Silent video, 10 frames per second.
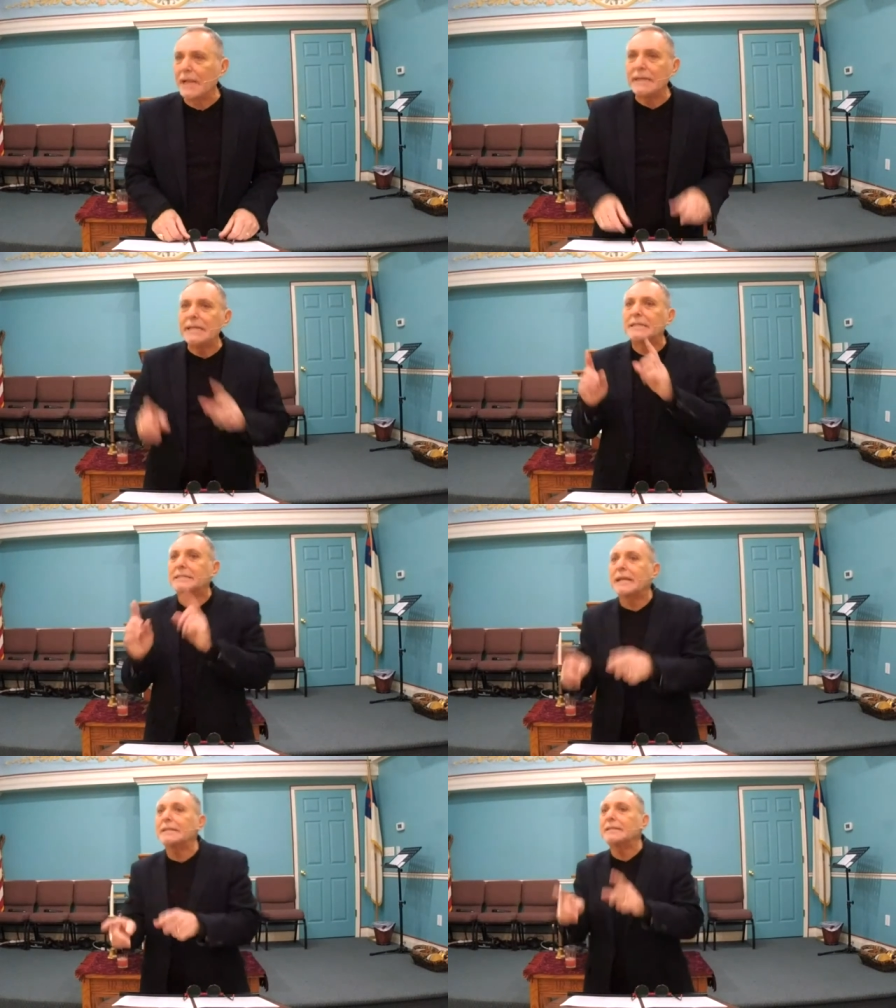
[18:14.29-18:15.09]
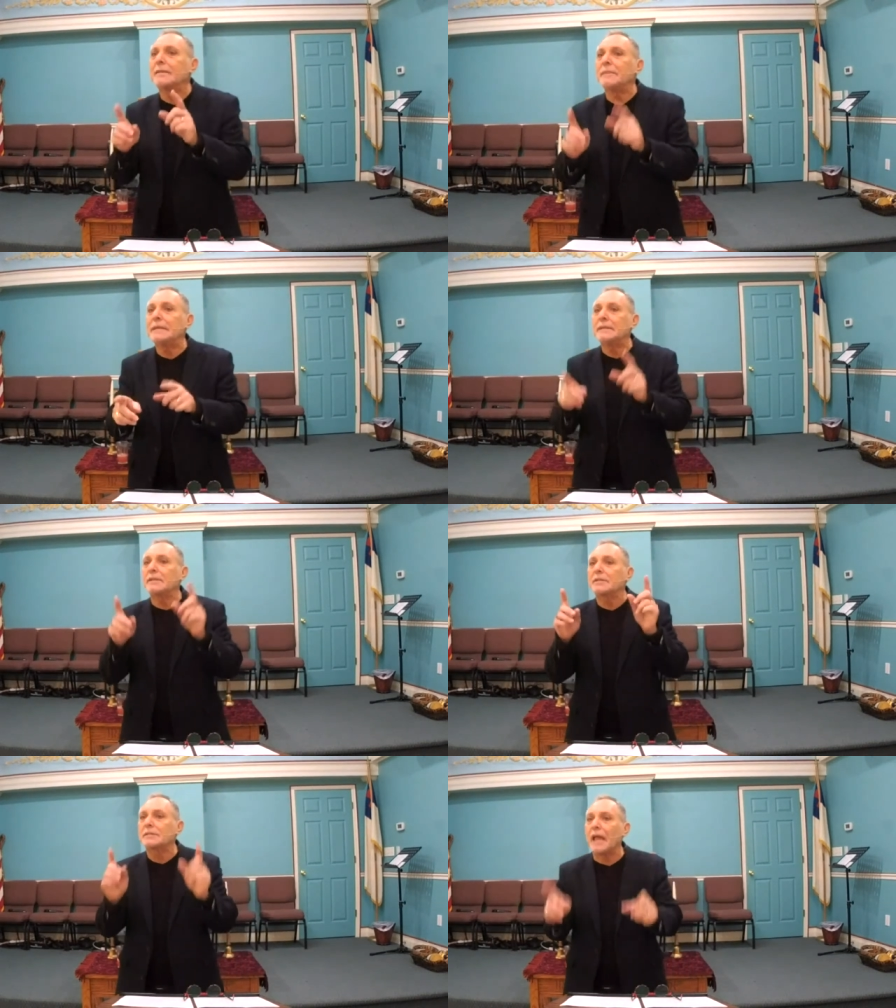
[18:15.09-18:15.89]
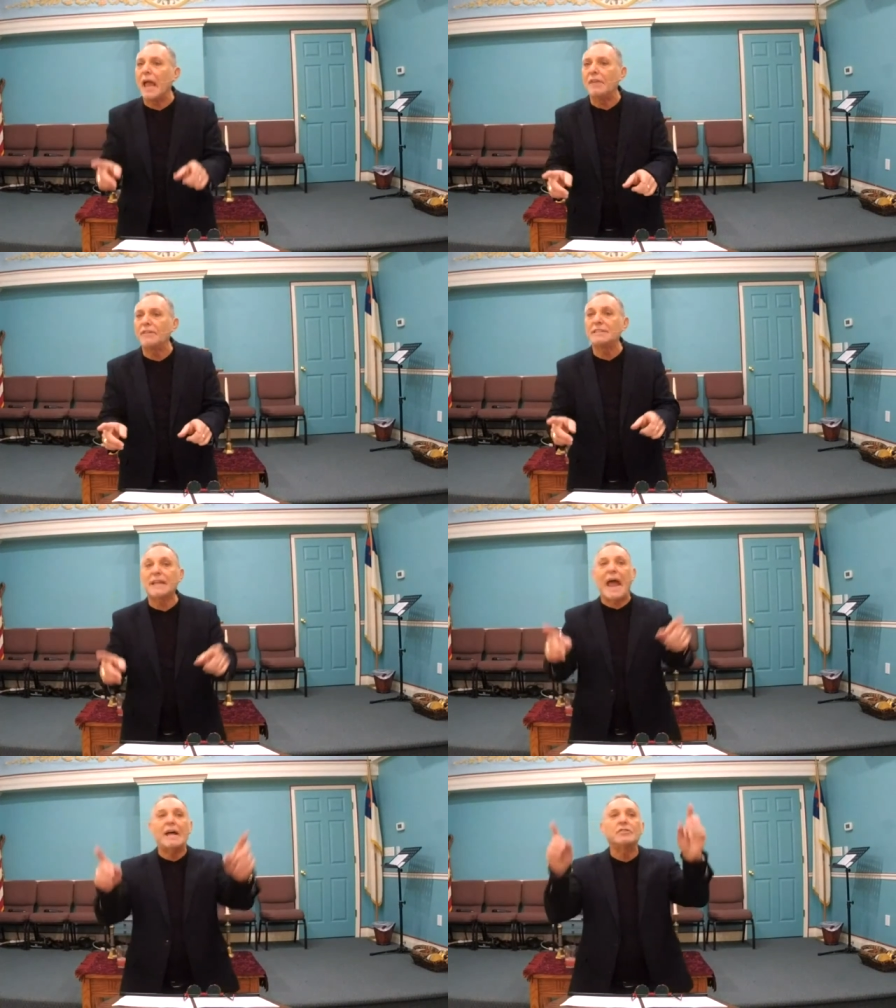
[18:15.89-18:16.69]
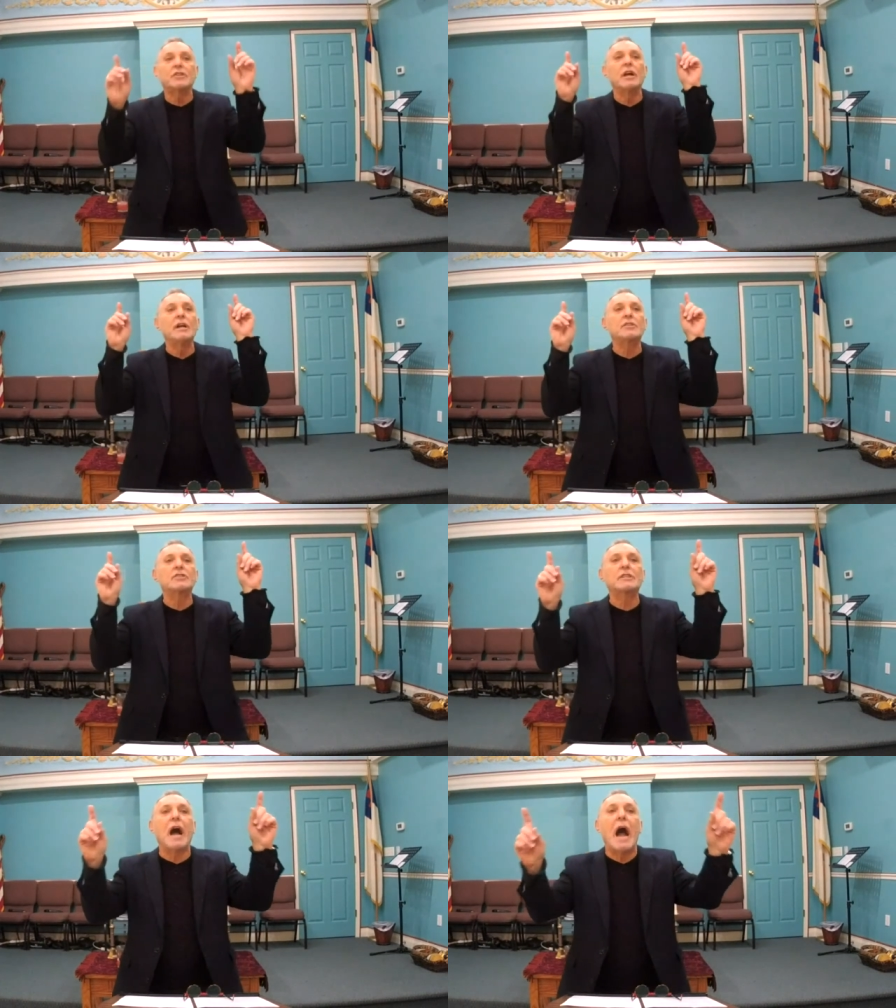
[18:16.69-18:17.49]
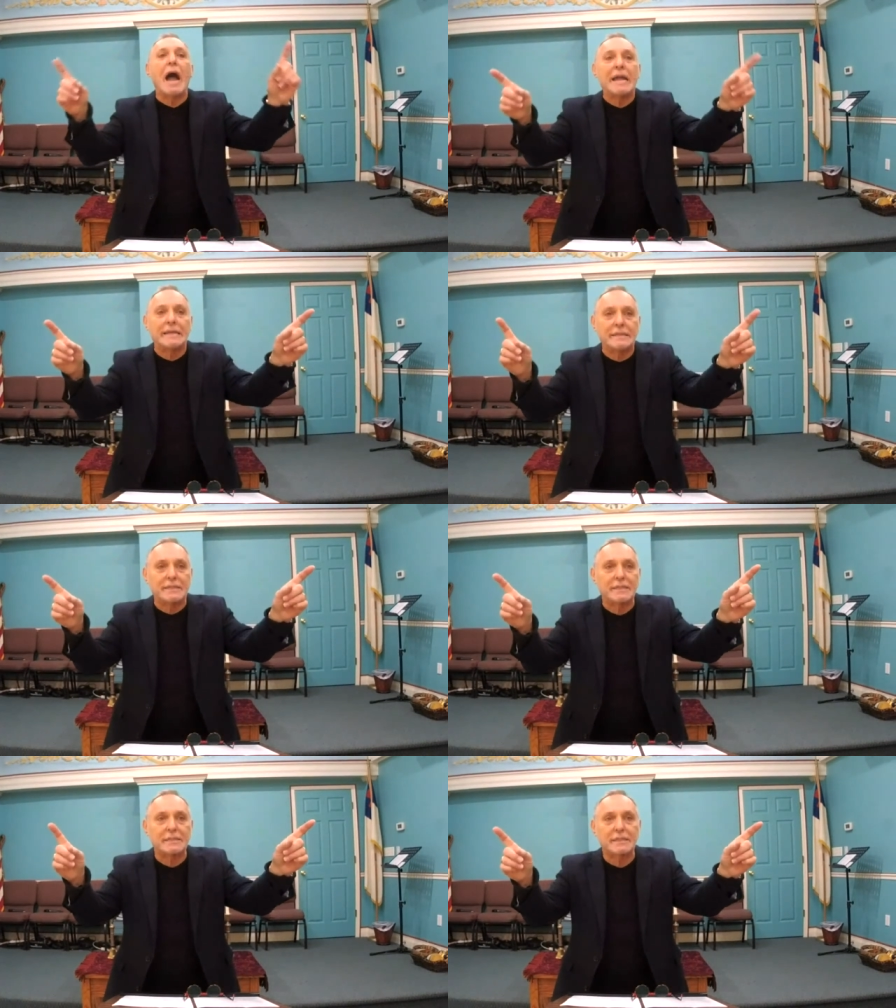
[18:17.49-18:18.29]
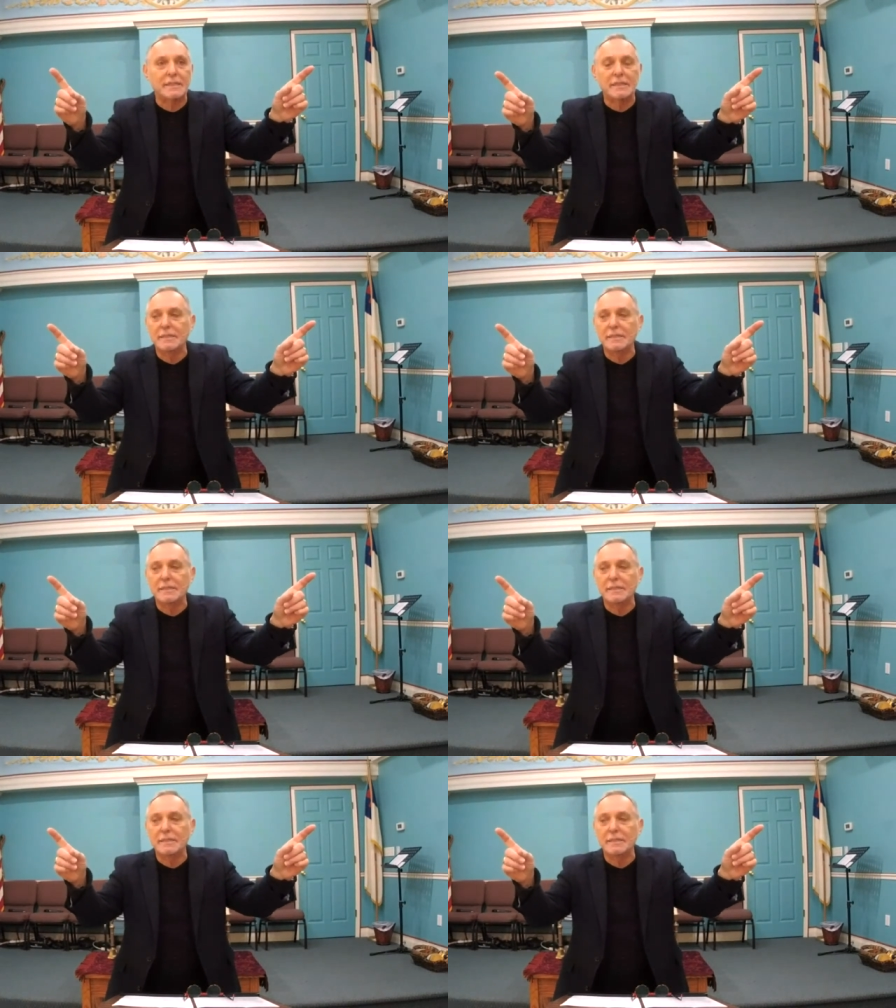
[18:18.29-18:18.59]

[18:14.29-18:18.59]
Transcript: and He set them in the heavens as signs